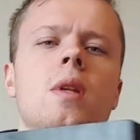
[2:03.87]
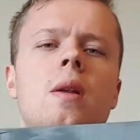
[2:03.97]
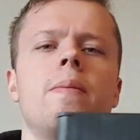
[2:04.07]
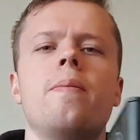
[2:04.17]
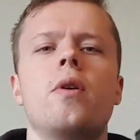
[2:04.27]

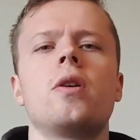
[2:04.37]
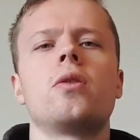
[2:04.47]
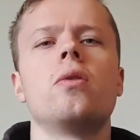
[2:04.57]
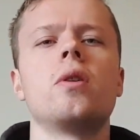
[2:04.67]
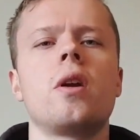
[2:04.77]
A
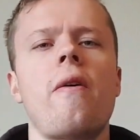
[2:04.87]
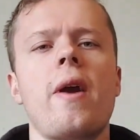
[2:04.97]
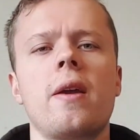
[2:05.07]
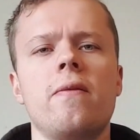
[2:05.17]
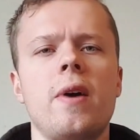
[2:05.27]
Monitor Audio, I
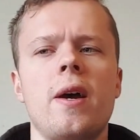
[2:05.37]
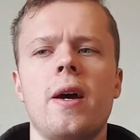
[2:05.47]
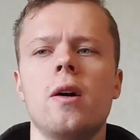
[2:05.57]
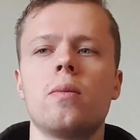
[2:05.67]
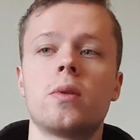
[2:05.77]
reckon that
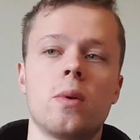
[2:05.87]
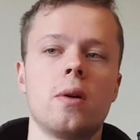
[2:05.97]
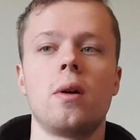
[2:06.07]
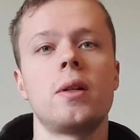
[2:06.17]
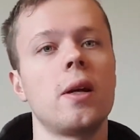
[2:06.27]
helps. Well,
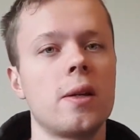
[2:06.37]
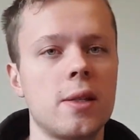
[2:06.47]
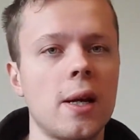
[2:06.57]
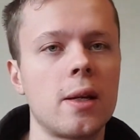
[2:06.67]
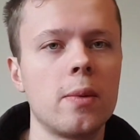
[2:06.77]
I'll tell you
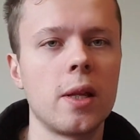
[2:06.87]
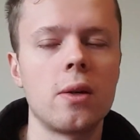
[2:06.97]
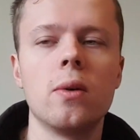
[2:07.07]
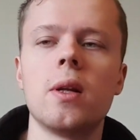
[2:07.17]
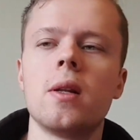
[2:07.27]
exactly what they
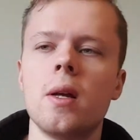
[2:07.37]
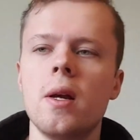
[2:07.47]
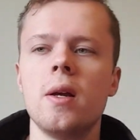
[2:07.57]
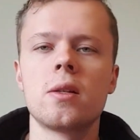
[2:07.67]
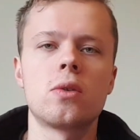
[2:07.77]
call it.
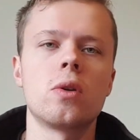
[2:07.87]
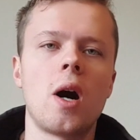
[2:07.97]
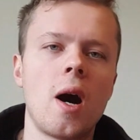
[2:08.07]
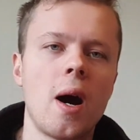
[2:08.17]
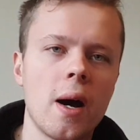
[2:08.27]
It's called a
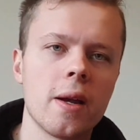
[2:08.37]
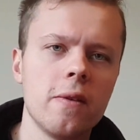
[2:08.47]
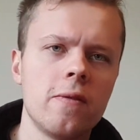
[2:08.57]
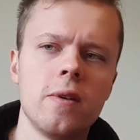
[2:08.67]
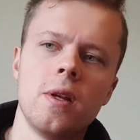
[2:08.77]

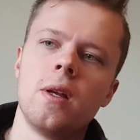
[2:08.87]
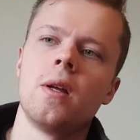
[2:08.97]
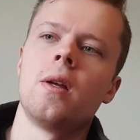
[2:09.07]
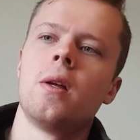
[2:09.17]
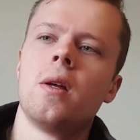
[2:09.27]

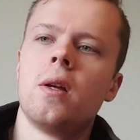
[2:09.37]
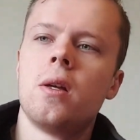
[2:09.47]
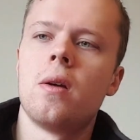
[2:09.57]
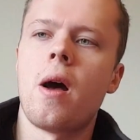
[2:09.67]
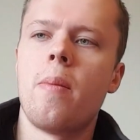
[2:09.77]

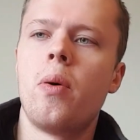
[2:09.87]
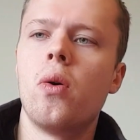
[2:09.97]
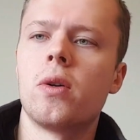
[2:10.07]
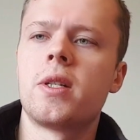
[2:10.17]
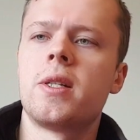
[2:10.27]
HiFi
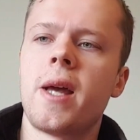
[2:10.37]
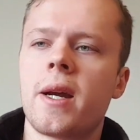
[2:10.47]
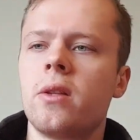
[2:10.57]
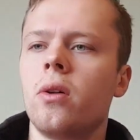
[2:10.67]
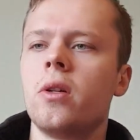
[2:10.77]
port
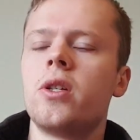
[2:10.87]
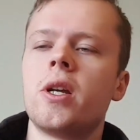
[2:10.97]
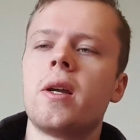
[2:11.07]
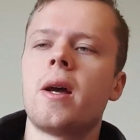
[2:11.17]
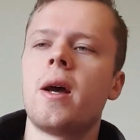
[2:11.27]

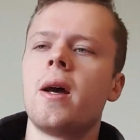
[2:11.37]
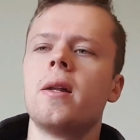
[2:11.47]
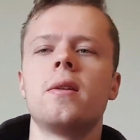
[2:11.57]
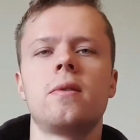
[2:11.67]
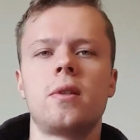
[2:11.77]
technology,
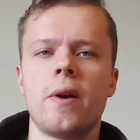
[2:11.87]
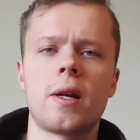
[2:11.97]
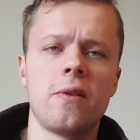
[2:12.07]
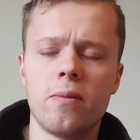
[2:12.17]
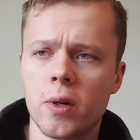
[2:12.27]
and
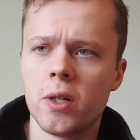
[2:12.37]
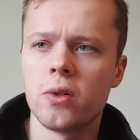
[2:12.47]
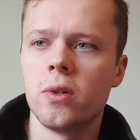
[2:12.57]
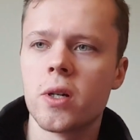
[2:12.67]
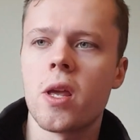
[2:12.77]
directly from
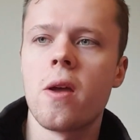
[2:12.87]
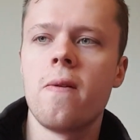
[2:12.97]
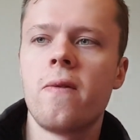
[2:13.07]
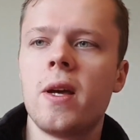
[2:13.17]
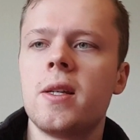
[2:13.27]
Monitor Audio,
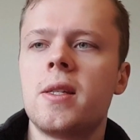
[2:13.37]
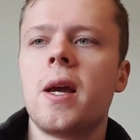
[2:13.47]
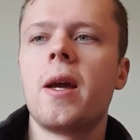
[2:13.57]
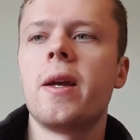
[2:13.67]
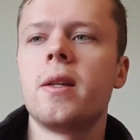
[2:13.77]
they
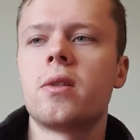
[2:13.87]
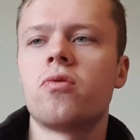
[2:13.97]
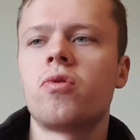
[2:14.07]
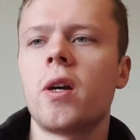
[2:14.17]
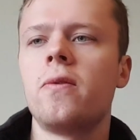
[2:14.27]
say its
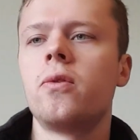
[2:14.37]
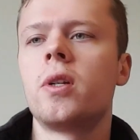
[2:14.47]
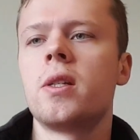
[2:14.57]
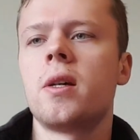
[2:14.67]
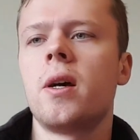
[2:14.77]
rifle
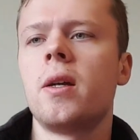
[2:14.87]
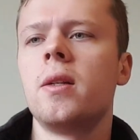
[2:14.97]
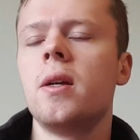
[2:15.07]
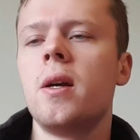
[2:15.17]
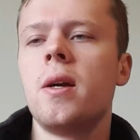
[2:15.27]
design